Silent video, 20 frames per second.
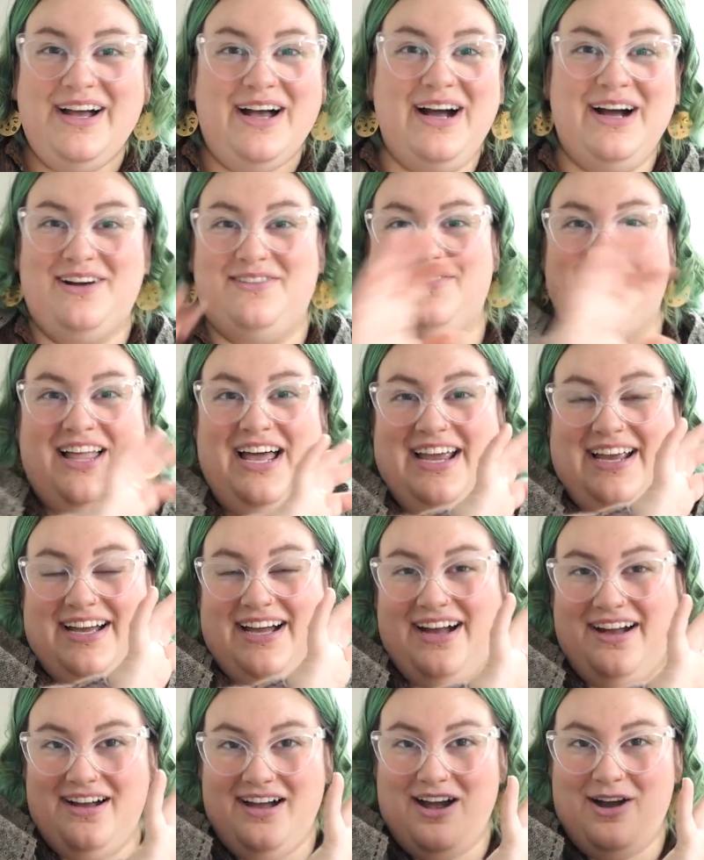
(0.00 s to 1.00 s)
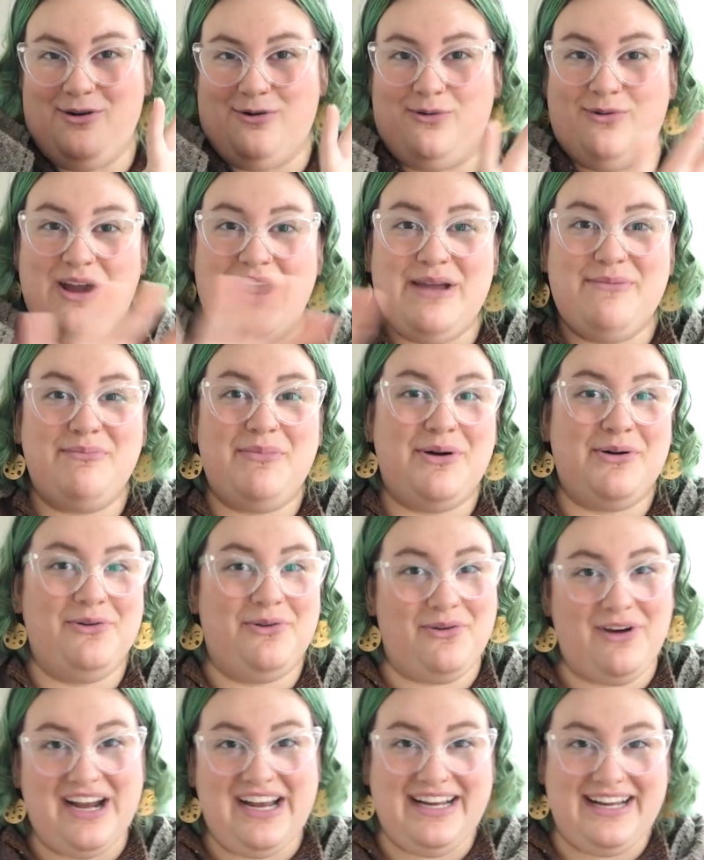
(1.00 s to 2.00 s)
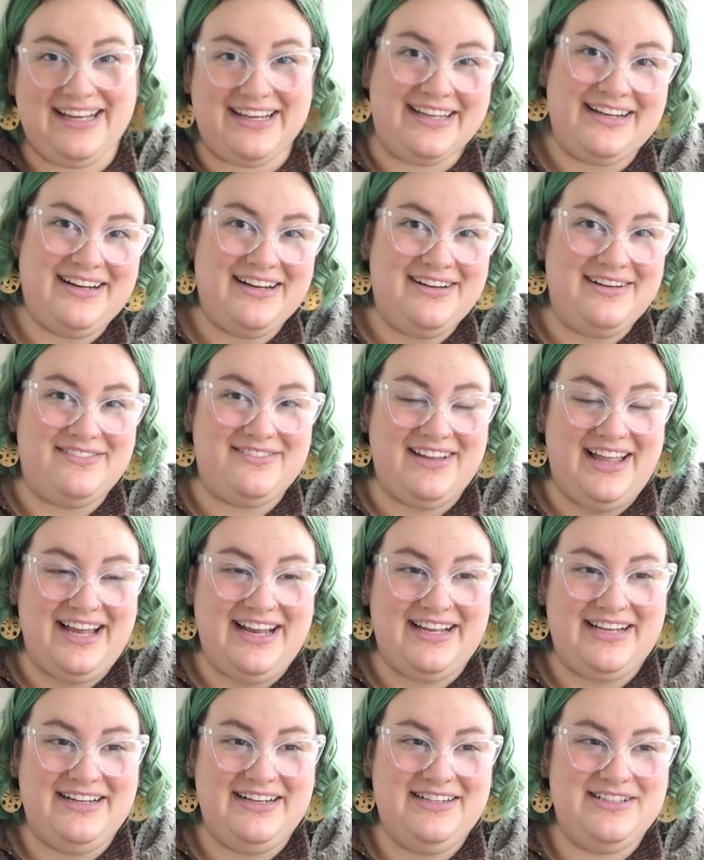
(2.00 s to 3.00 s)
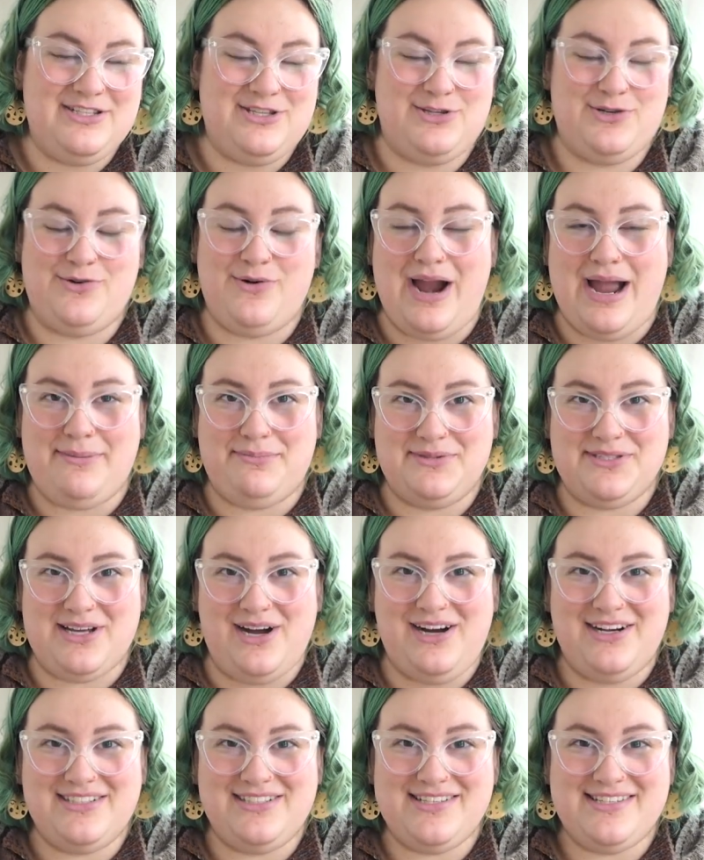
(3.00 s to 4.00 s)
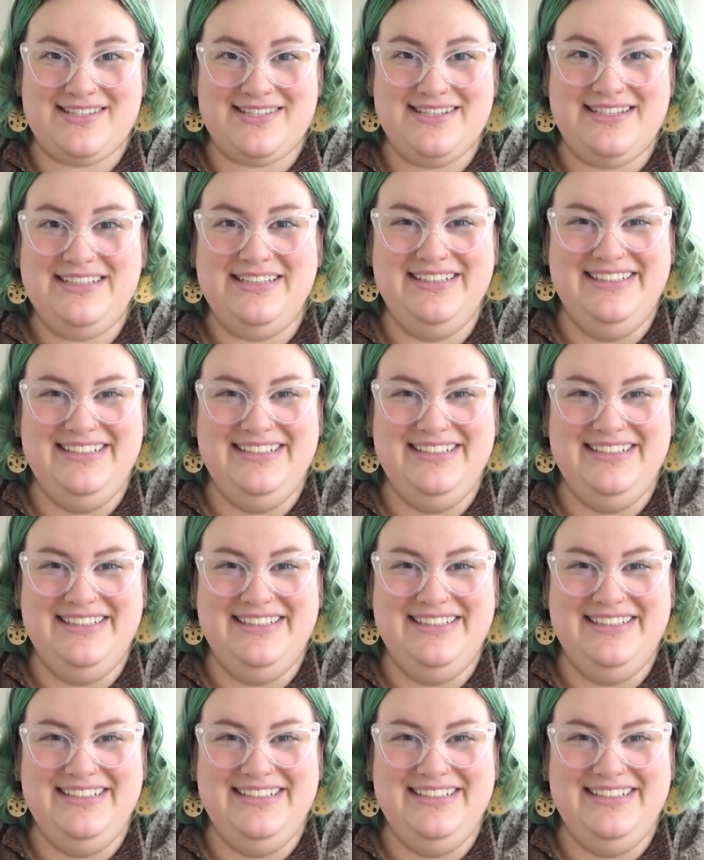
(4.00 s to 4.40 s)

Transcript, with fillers: of like a rainbow gradient of like scrap socks.